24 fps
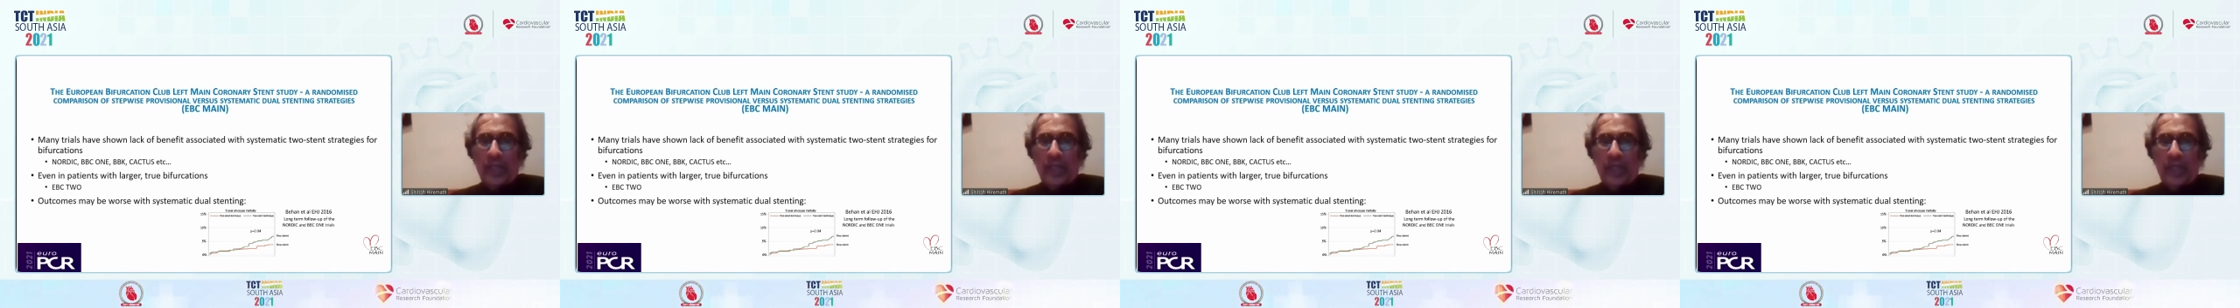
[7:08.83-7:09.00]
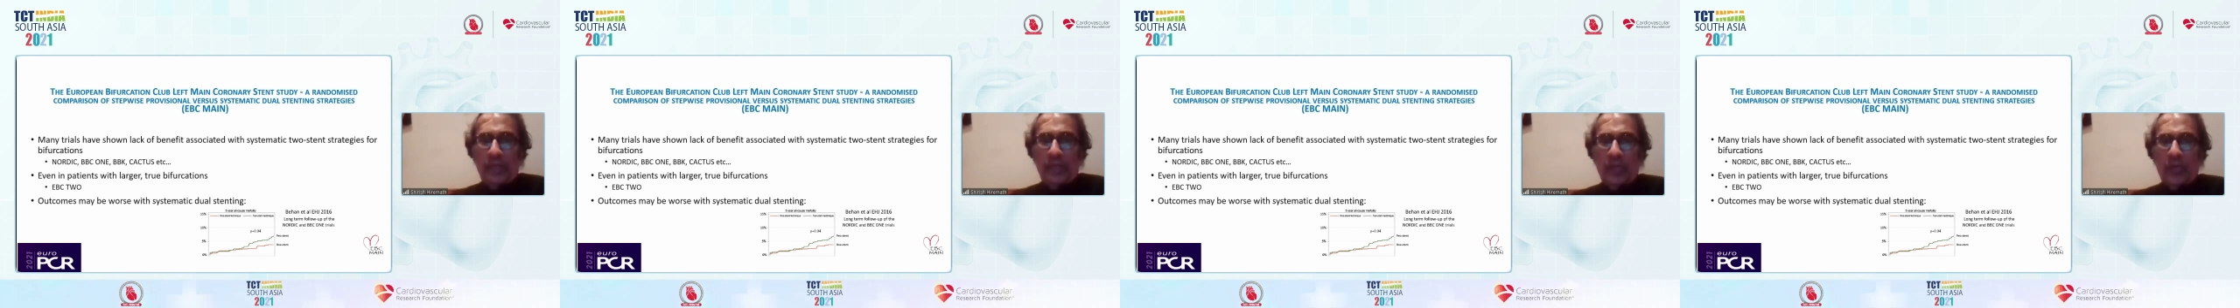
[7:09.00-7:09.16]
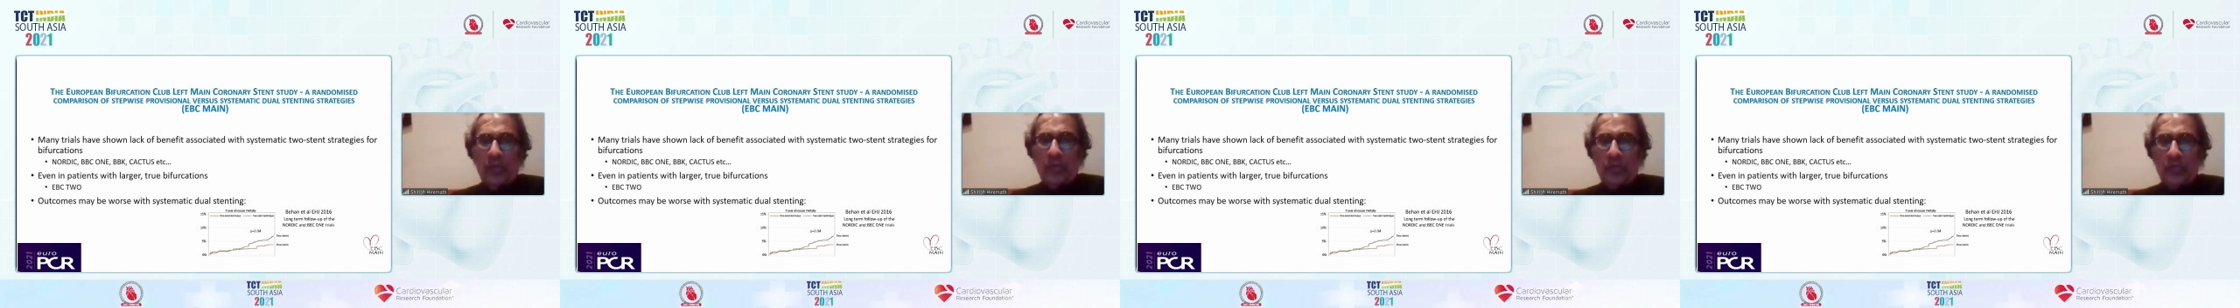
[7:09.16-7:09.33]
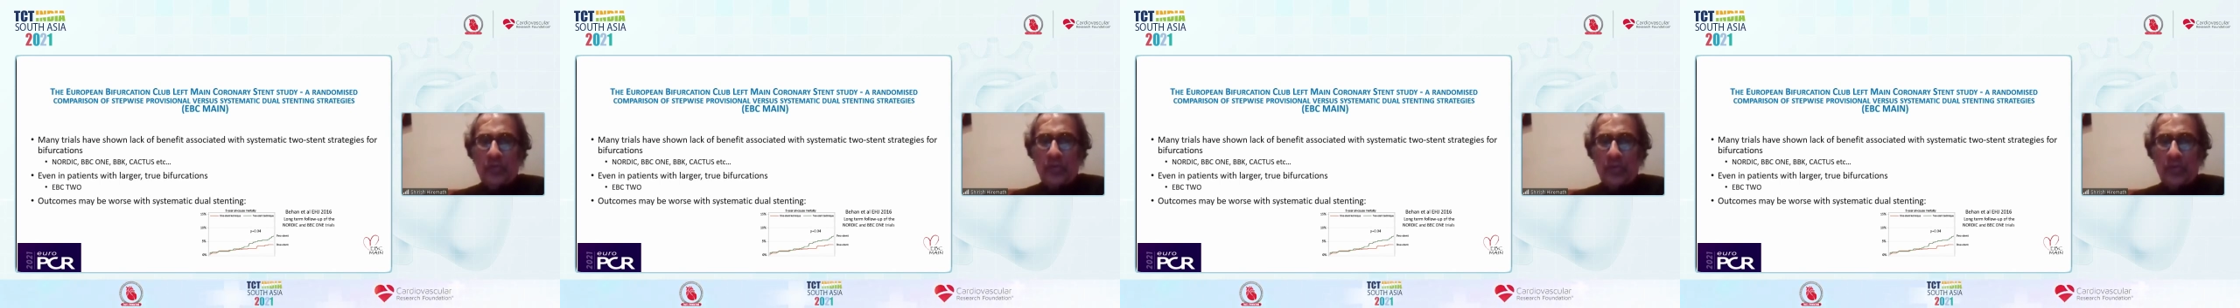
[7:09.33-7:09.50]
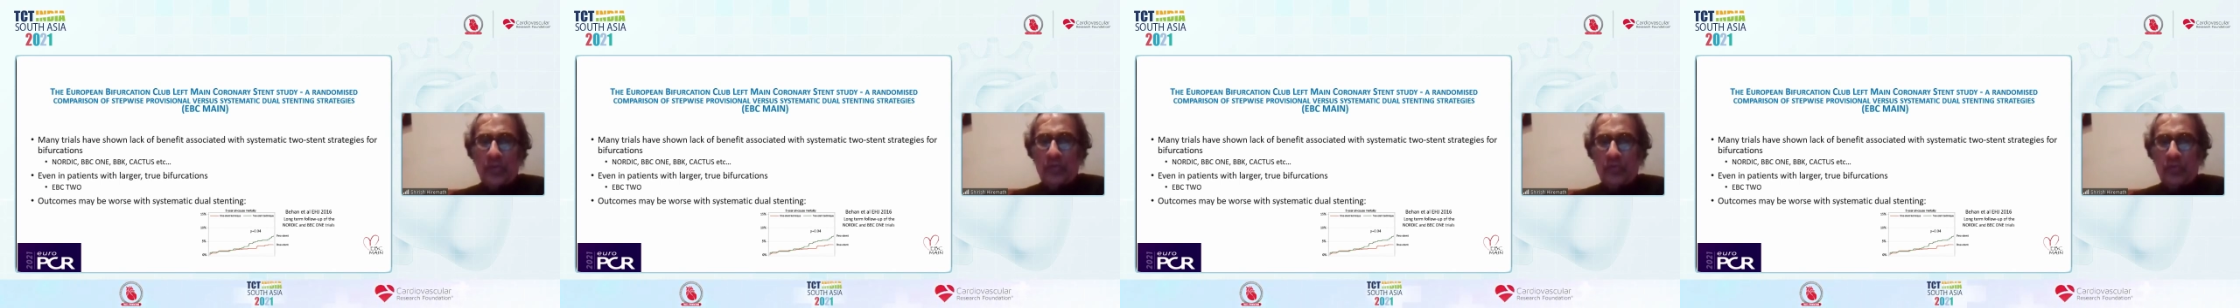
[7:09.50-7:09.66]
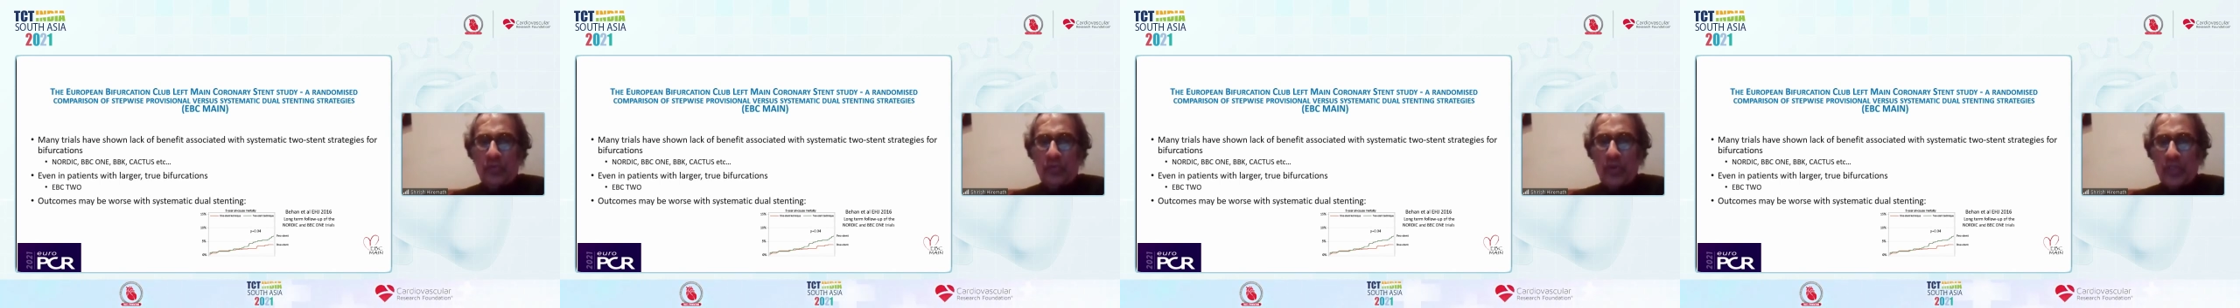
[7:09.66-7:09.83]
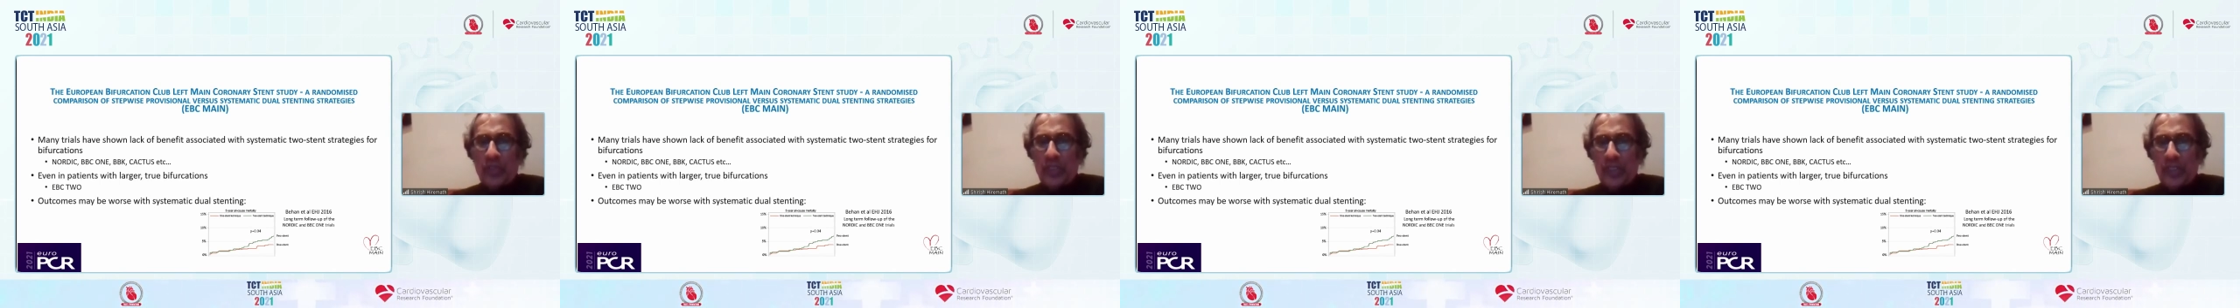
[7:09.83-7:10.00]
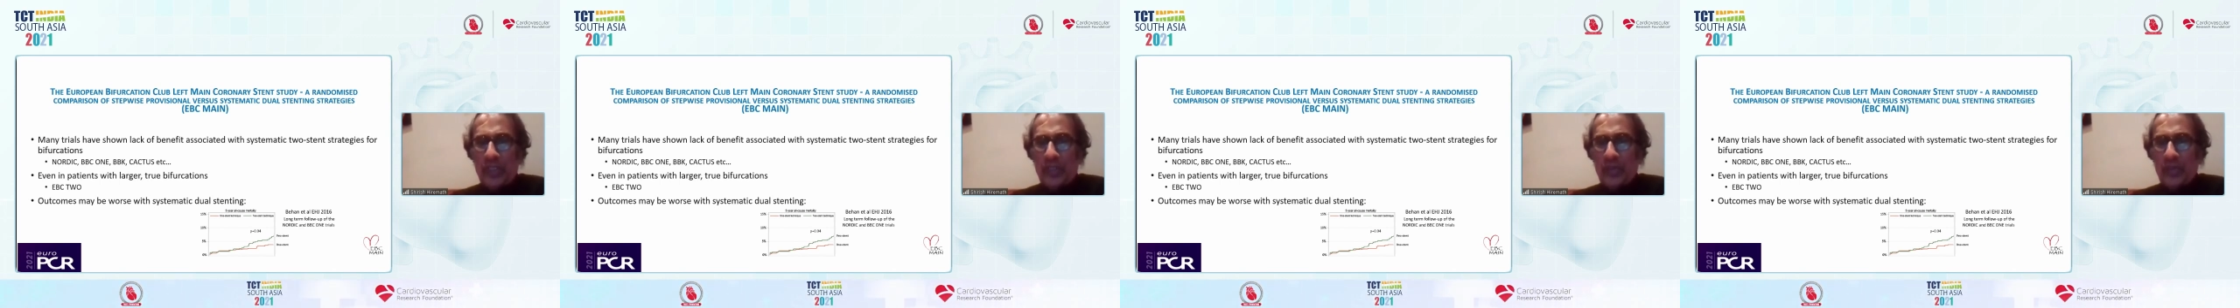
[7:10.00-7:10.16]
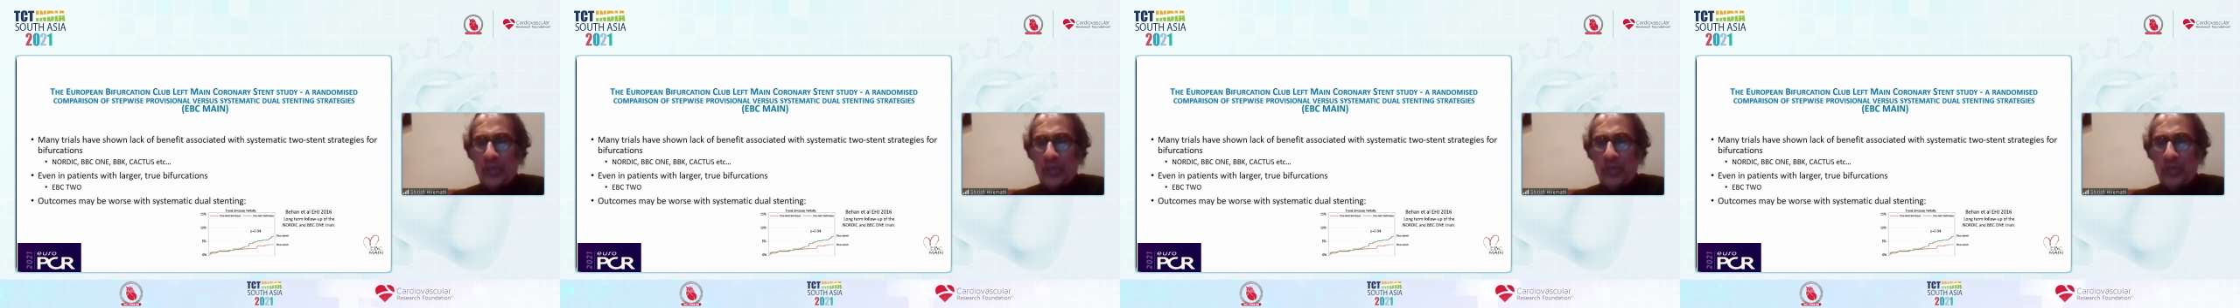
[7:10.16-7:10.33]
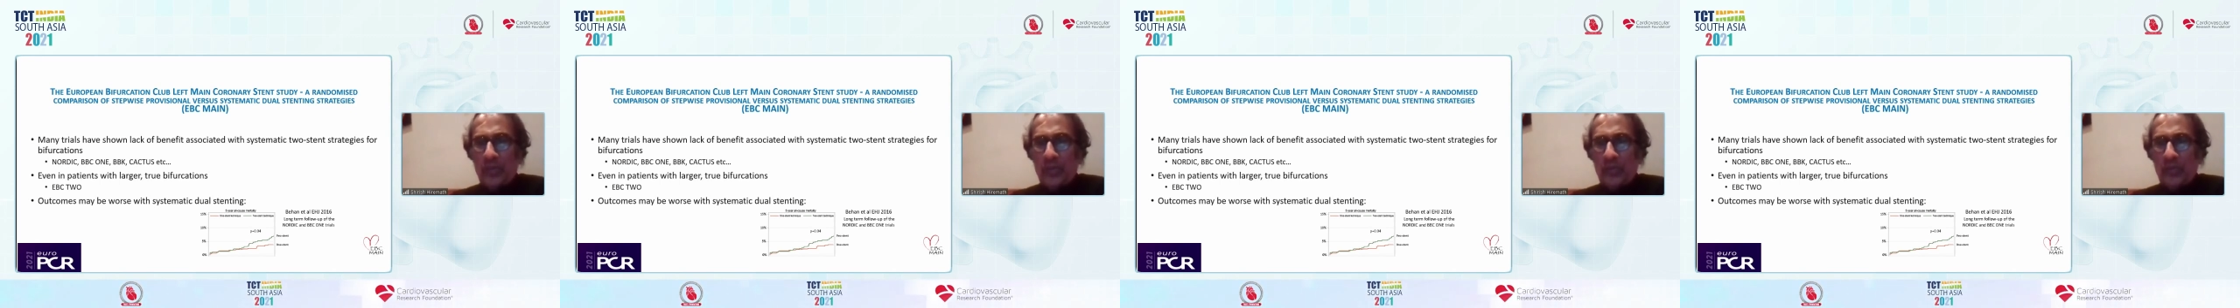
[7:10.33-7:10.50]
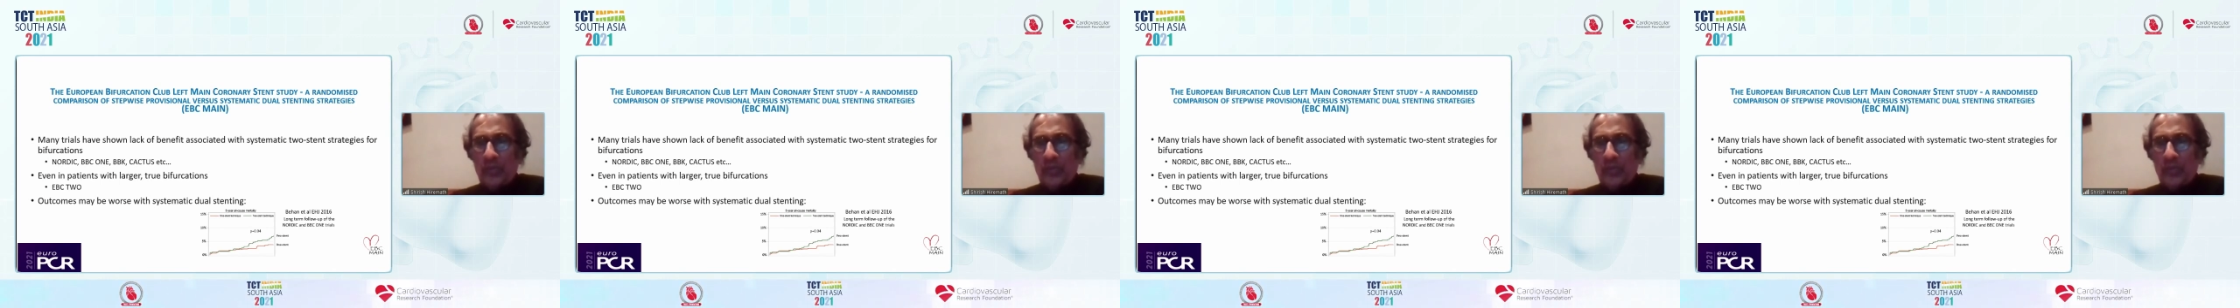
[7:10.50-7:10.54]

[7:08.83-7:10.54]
He moved from 42